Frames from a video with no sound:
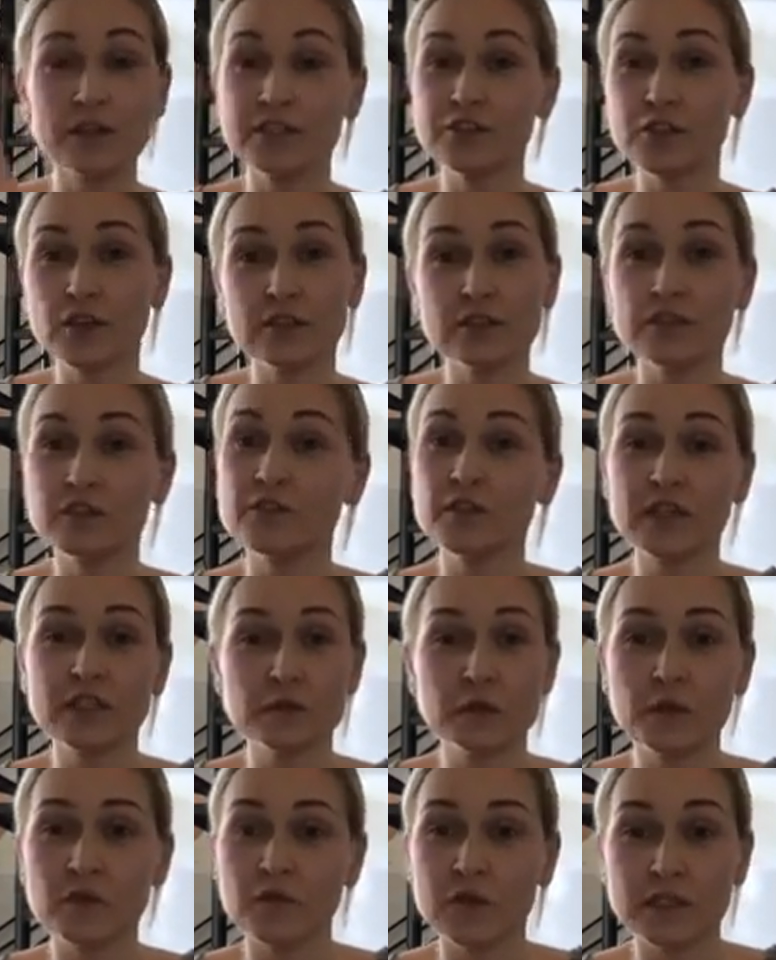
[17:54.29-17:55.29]
each other's
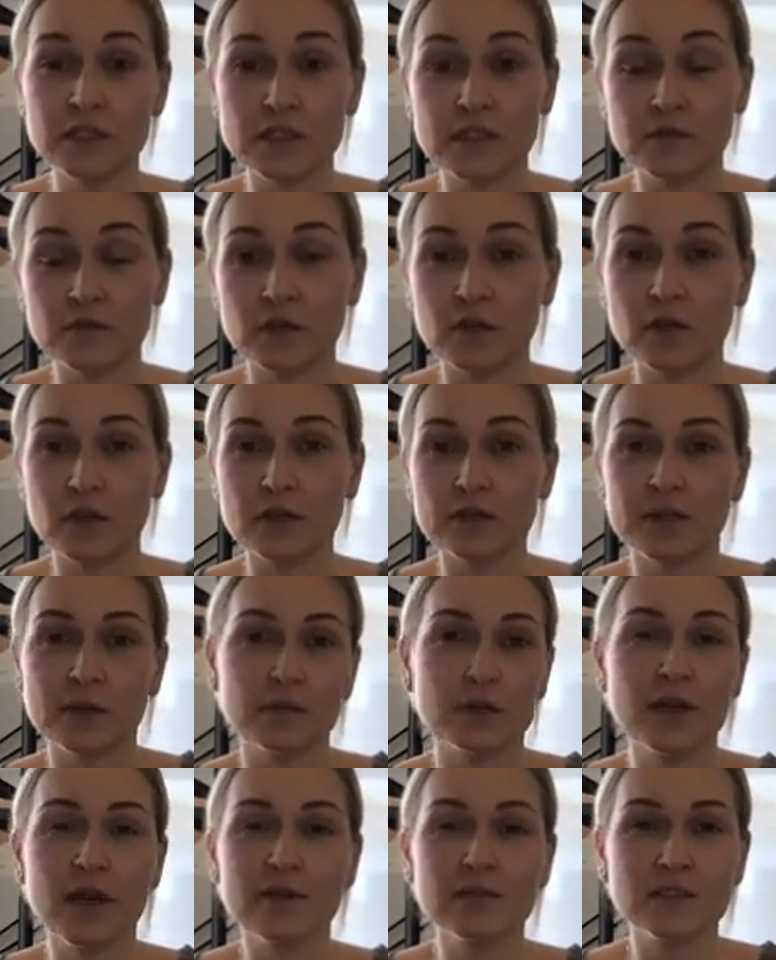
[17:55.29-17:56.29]
Facebook friends list for a long time,
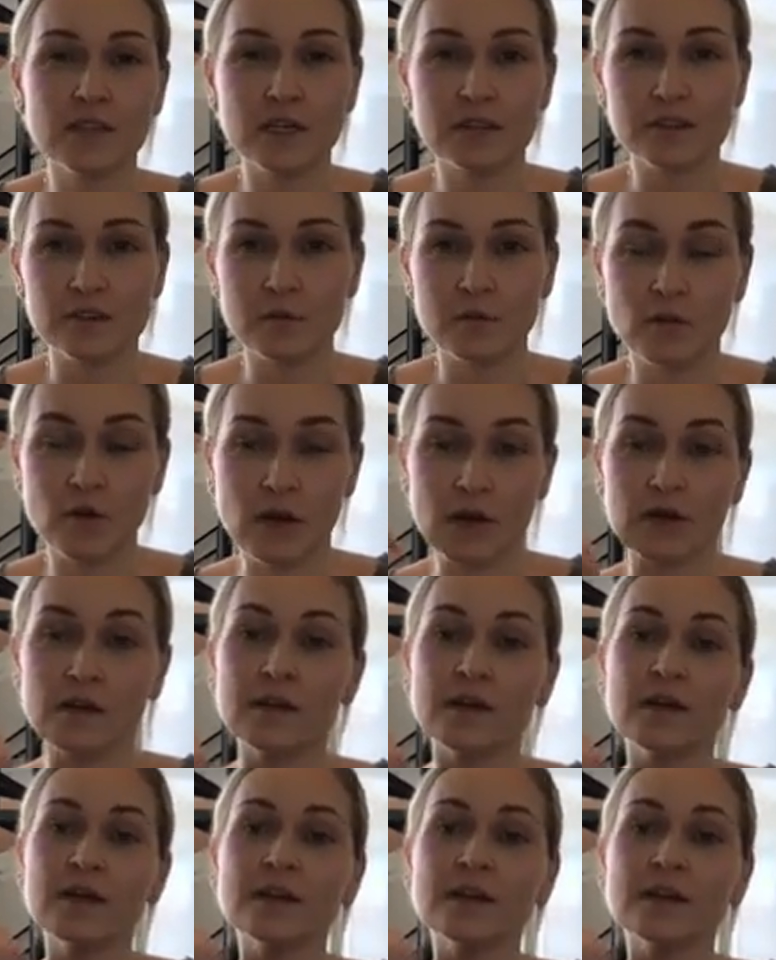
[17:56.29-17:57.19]
but you haven't talked to them in a while.